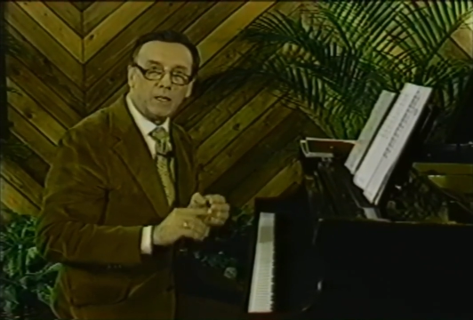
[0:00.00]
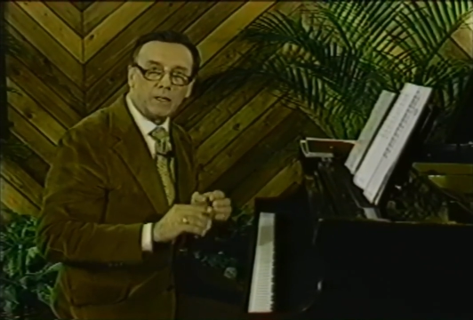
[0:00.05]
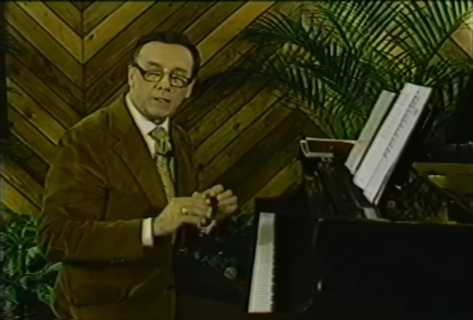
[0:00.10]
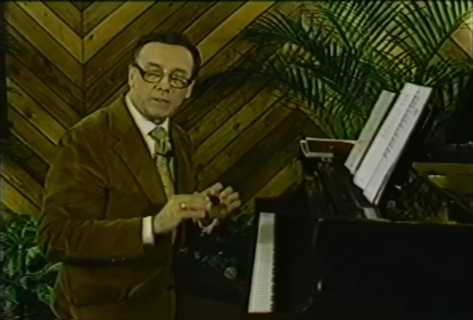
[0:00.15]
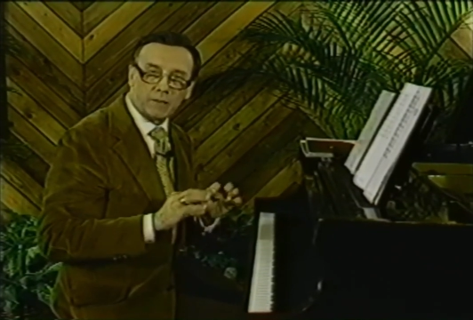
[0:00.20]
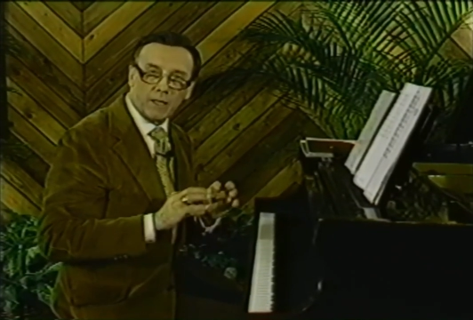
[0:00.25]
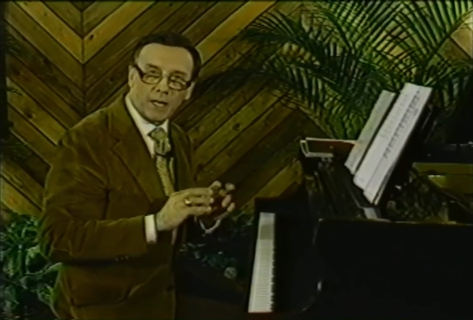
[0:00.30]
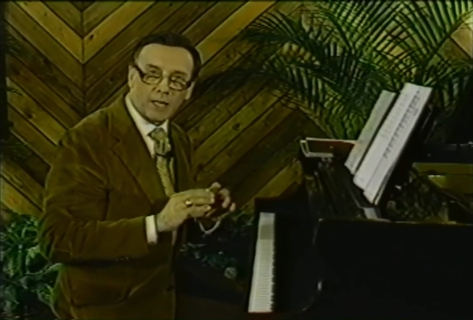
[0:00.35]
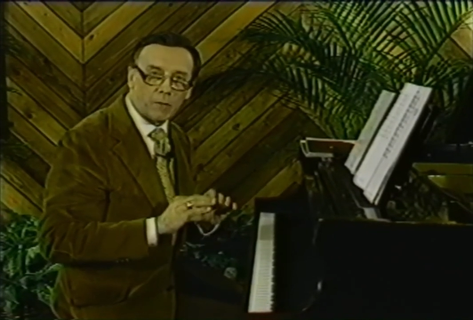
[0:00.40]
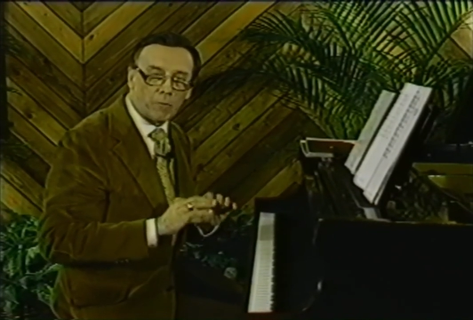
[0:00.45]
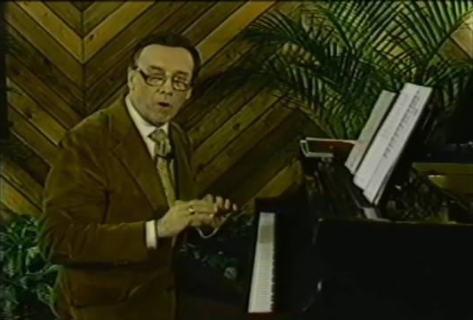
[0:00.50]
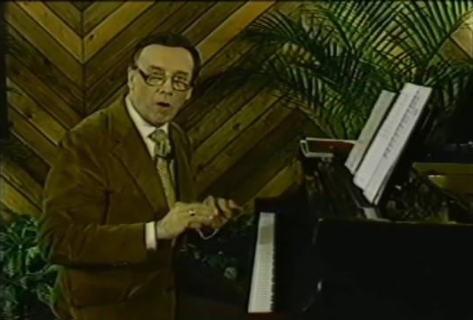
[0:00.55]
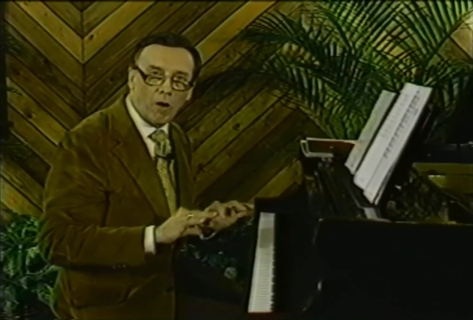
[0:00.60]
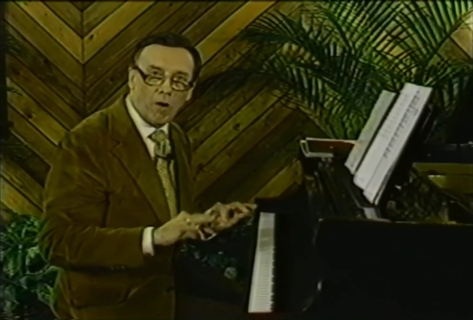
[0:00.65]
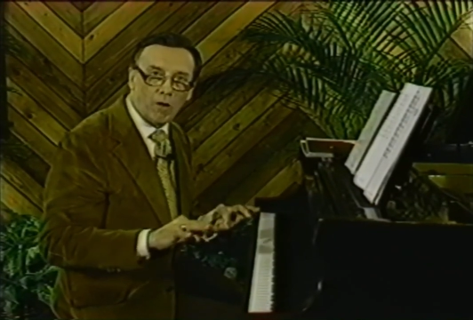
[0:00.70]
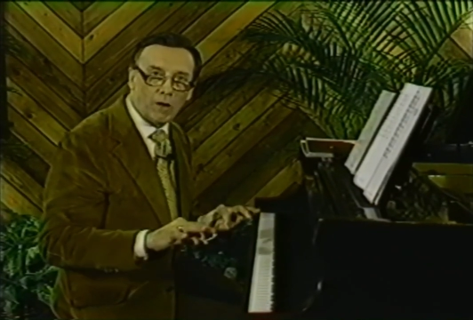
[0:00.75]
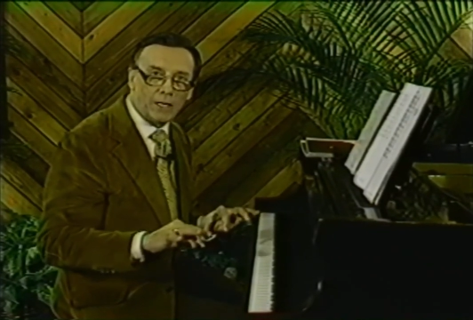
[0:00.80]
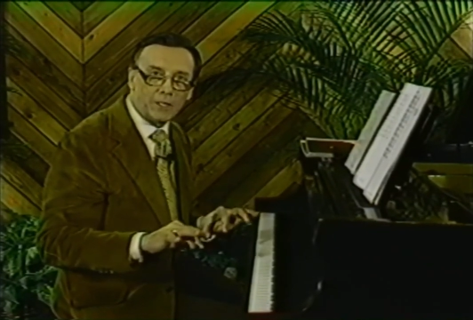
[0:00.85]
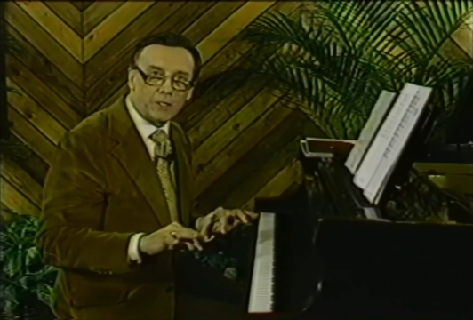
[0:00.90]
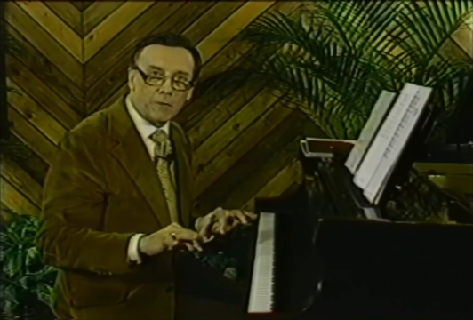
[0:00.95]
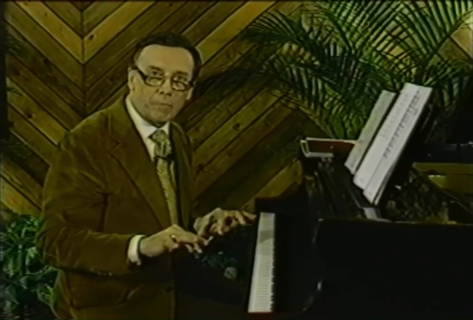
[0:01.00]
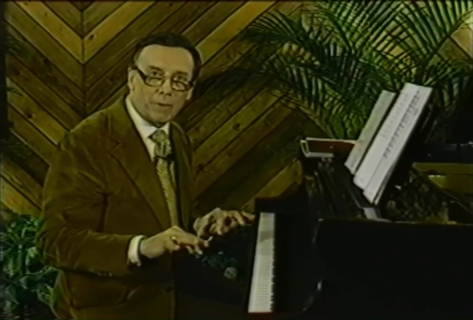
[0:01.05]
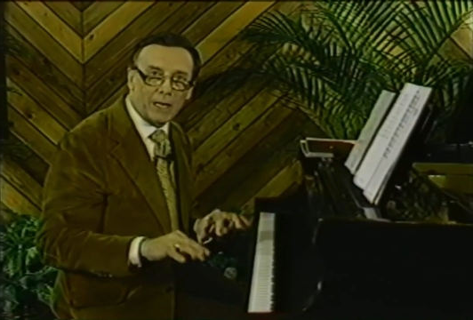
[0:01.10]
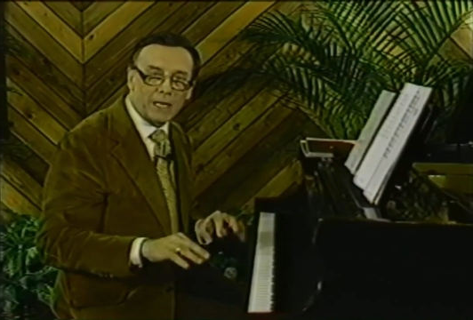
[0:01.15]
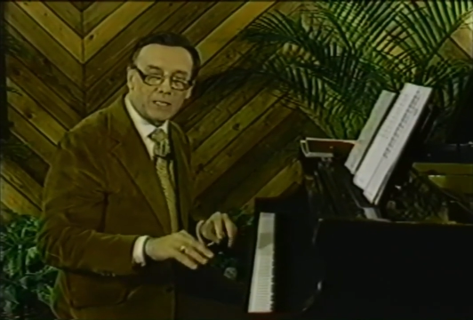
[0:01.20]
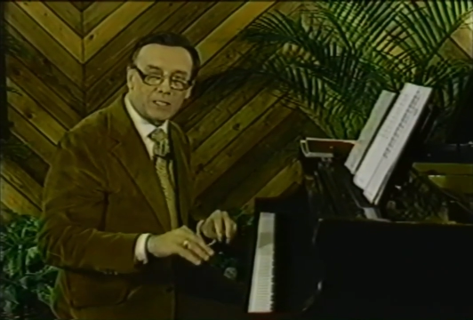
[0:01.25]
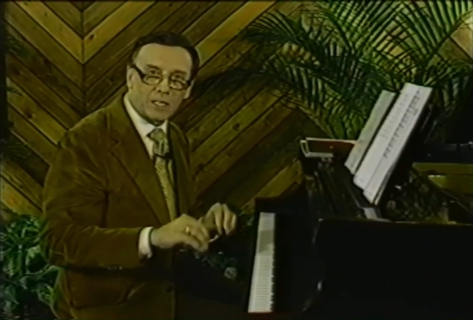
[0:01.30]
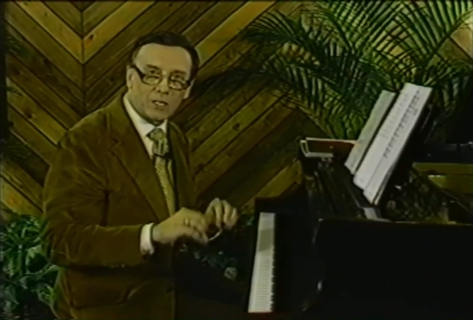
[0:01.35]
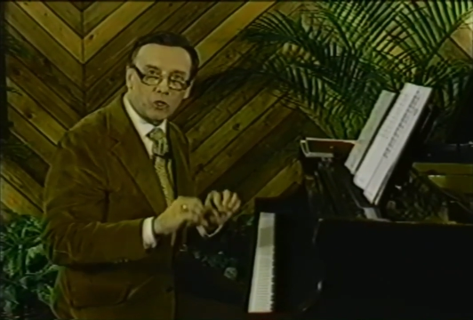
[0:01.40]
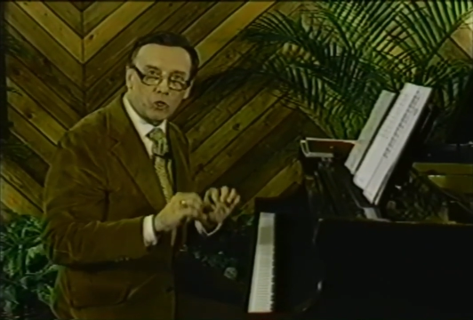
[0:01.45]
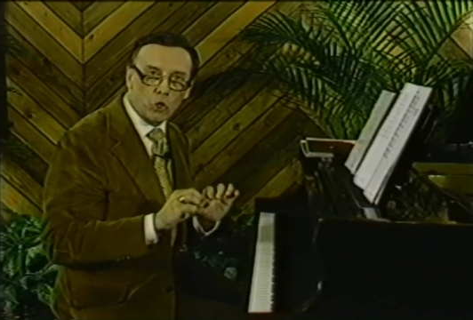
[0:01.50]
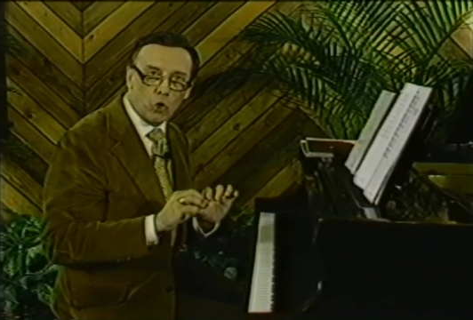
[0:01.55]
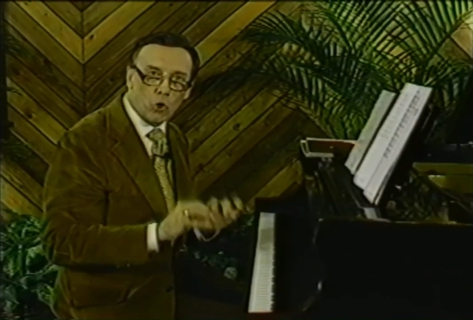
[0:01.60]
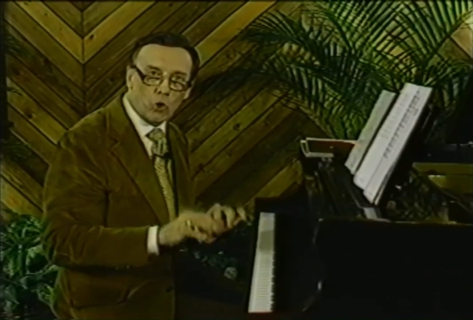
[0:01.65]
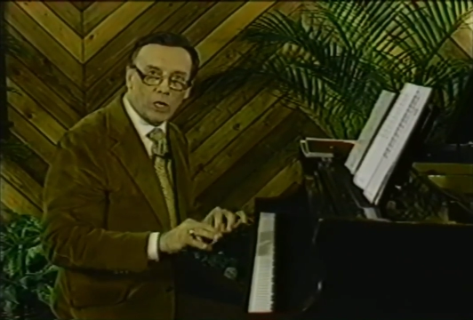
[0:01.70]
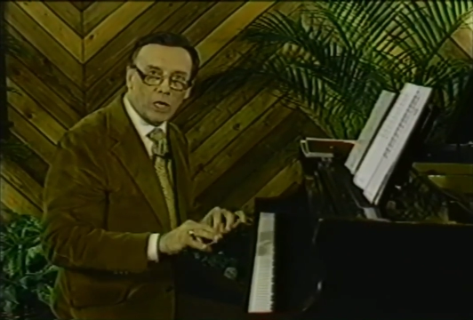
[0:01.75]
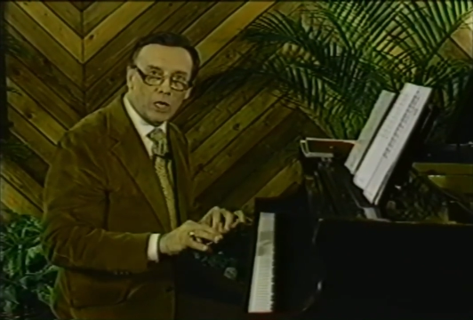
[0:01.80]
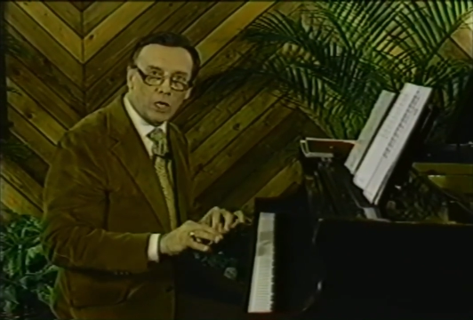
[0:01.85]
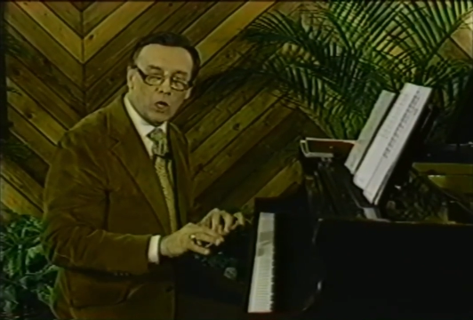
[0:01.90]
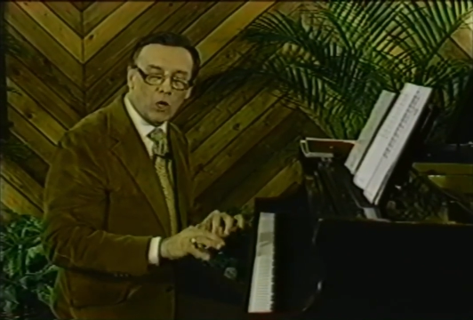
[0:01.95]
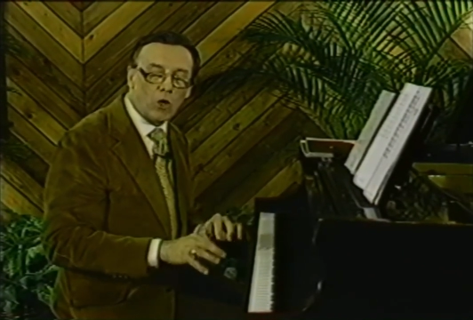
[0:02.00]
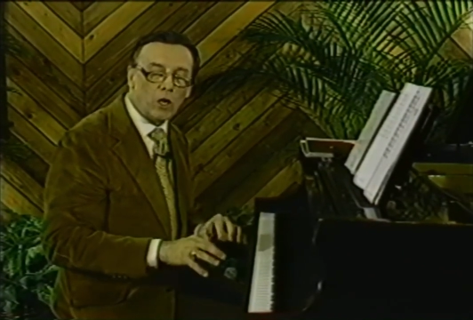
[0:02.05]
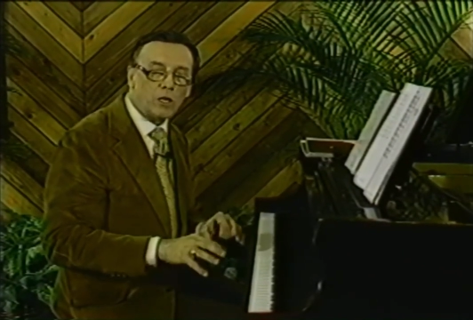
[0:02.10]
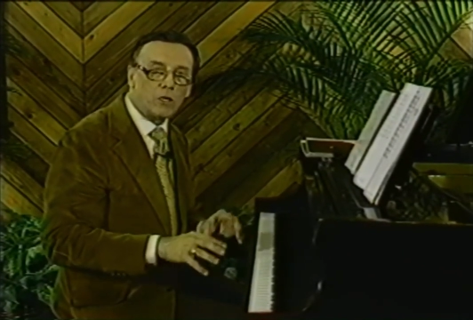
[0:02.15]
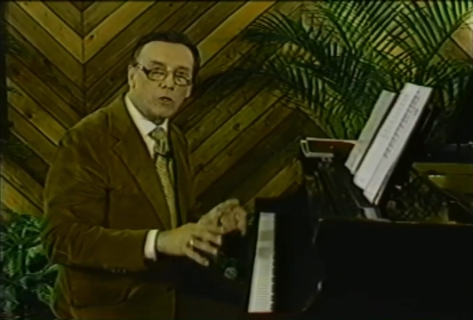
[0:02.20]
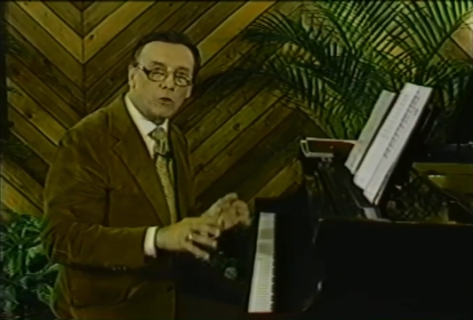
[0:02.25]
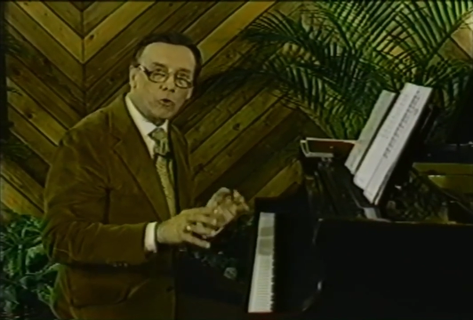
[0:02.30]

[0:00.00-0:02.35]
Take them all at the pace that you can do it,